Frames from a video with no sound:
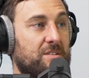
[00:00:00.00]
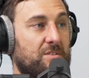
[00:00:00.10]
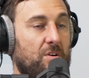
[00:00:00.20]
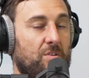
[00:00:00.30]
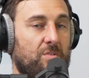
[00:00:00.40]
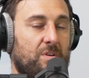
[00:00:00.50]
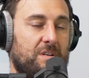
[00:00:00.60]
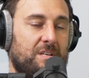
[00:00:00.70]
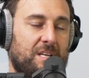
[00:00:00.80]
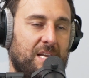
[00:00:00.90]
So
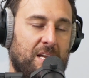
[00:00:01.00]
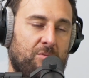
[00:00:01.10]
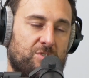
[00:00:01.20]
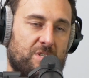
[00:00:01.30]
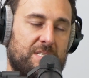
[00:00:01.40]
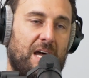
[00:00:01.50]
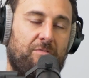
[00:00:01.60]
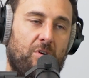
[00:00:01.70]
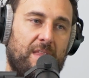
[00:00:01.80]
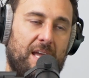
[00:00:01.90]
it was just
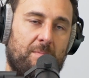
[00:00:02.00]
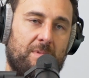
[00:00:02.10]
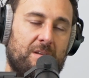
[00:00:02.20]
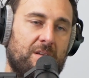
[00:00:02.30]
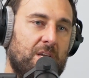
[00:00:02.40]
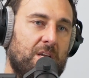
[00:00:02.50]
tough on them. And